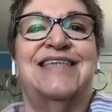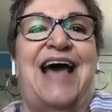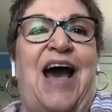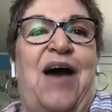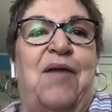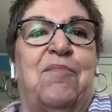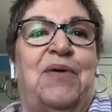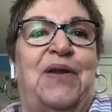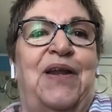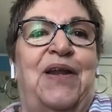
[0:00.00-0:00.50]

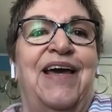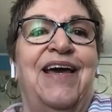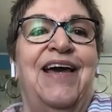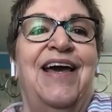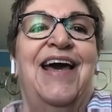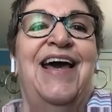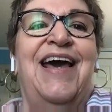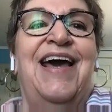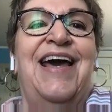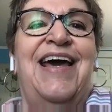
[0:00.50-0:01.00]
happening
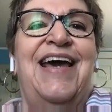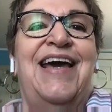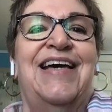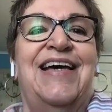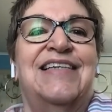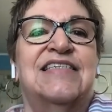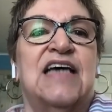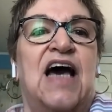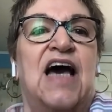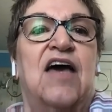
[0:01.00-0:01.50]

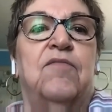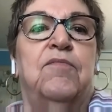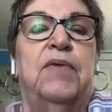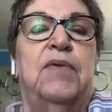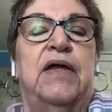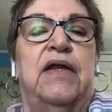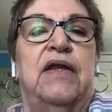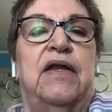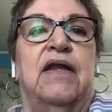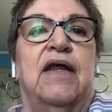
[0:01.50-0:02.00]
is I've
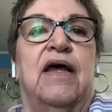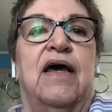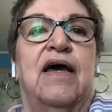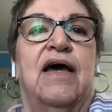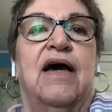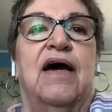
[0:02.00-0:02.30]
been